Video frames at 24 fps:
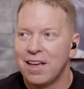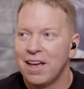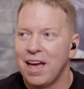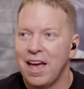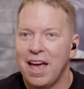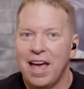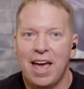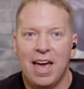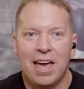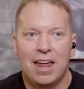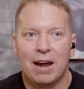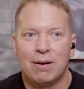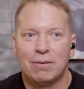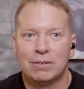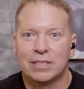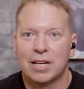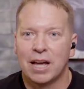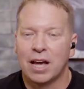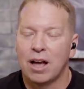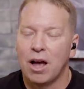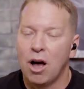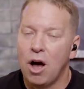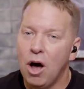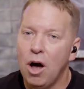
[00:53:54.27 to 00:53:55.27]
And I was
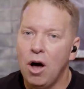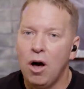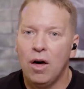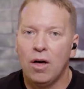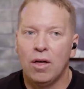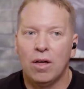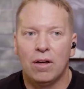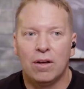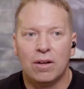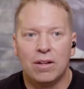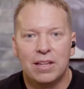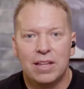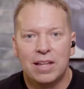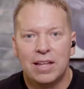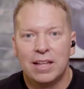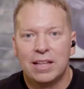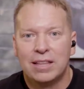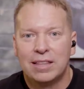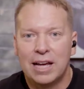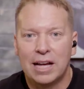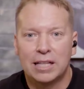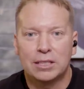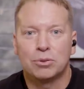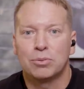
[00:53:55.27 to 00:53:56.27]
like, Oh,
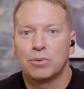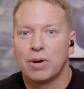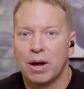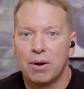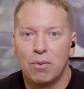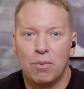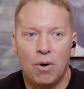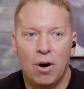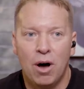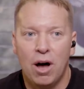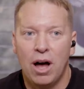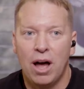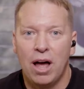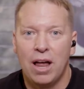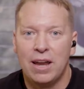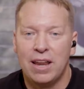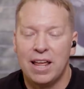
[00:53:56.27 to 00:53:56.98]
that's what I want.